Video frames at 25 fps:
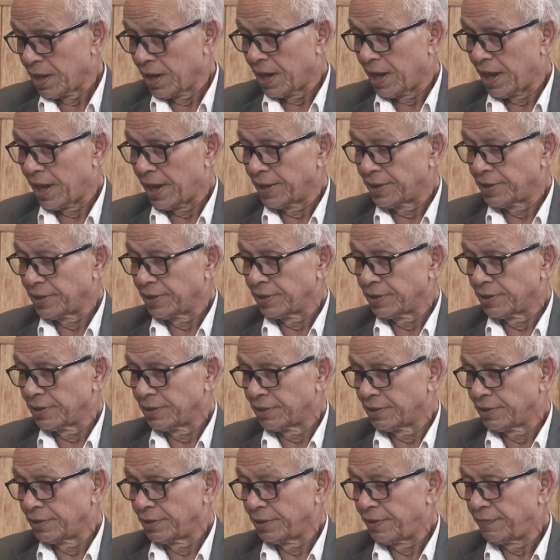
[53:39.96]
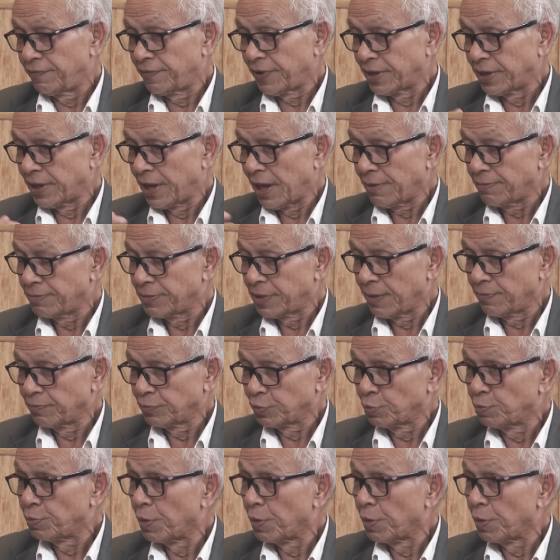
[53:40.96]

and if you can help them to